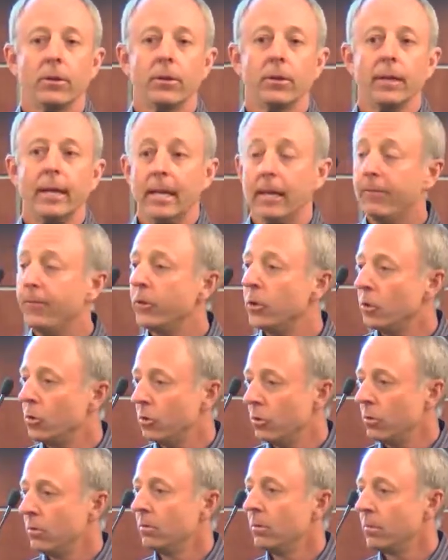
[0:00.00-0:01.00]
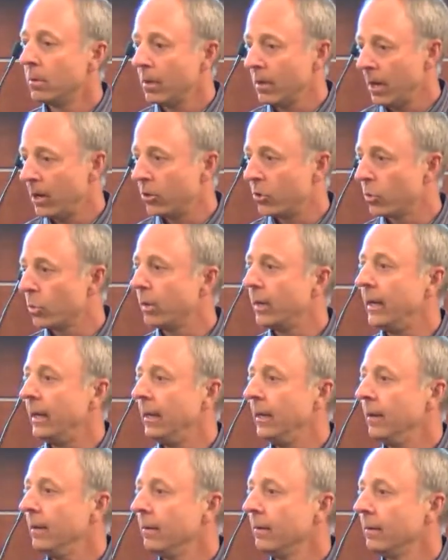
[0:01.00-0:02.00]
if you
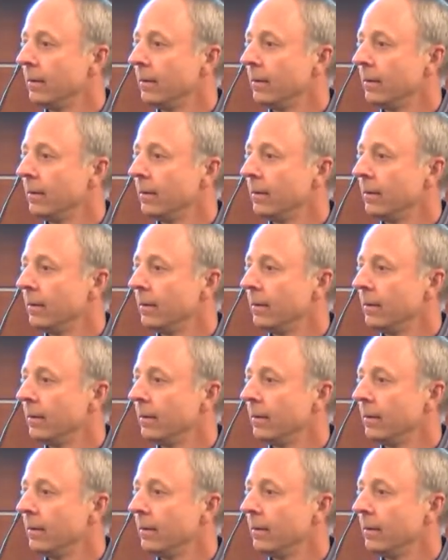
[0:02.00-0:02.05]
agree,